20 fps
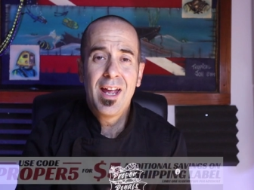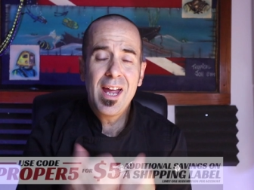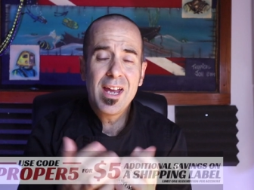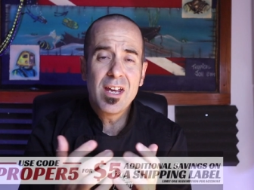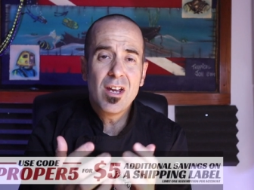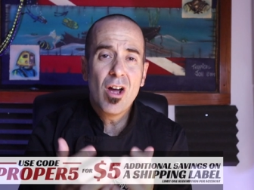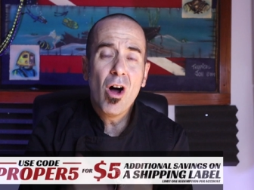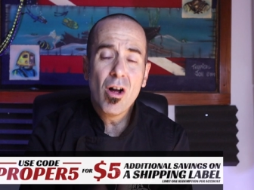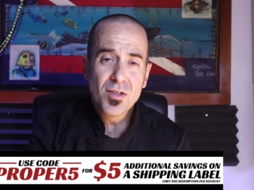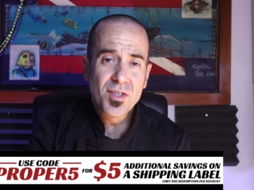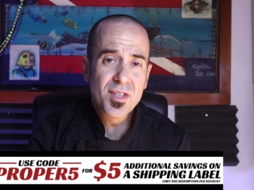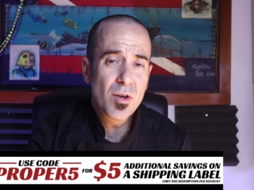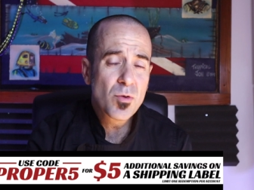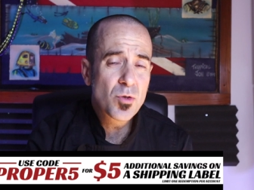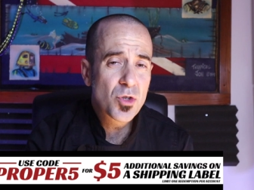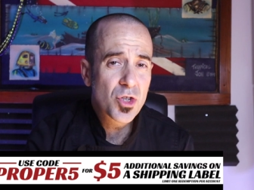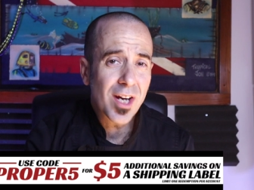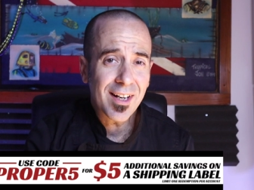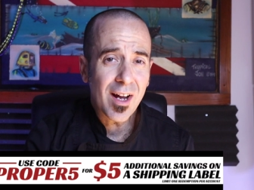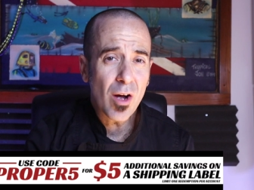Hey, also
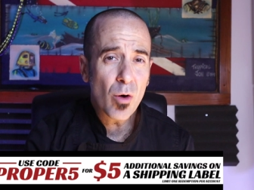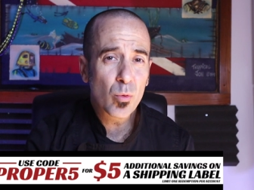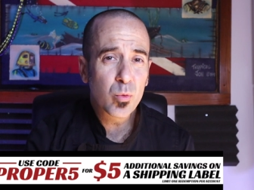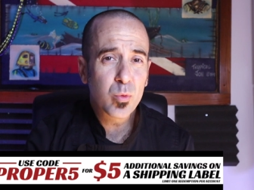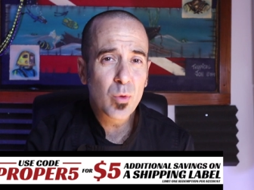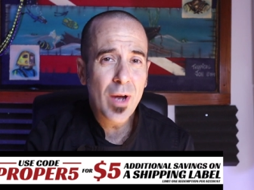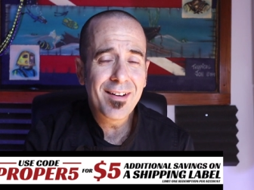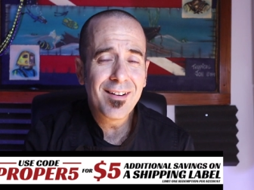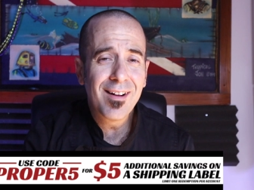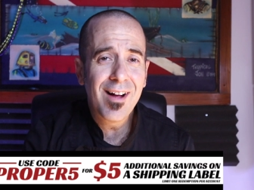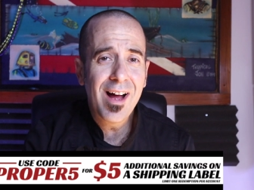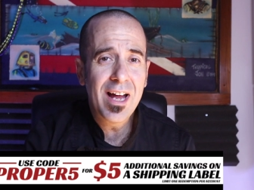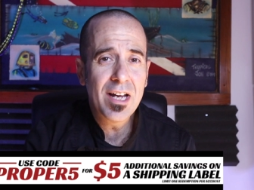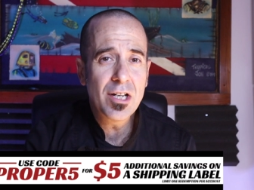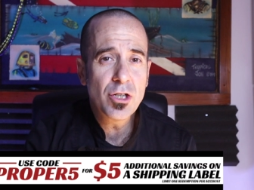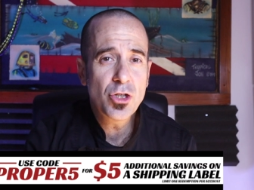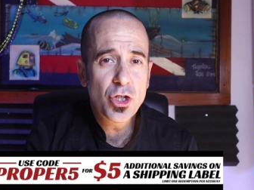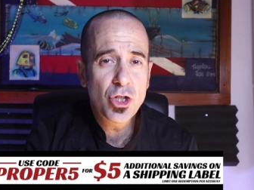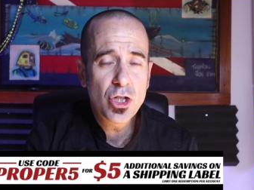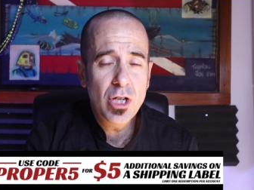check out
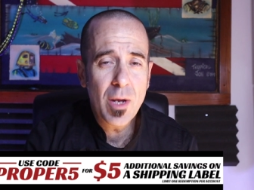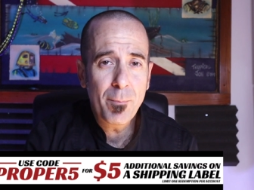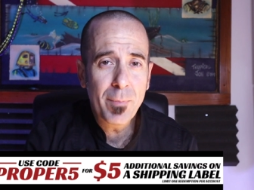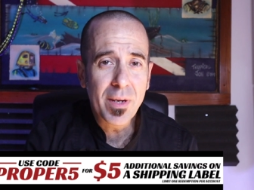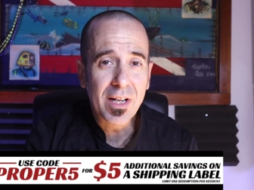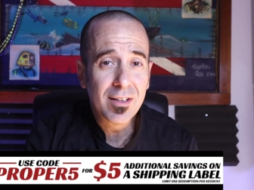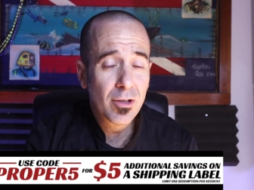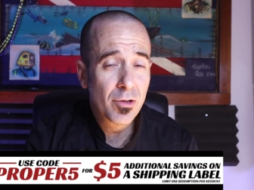Redline Shipping.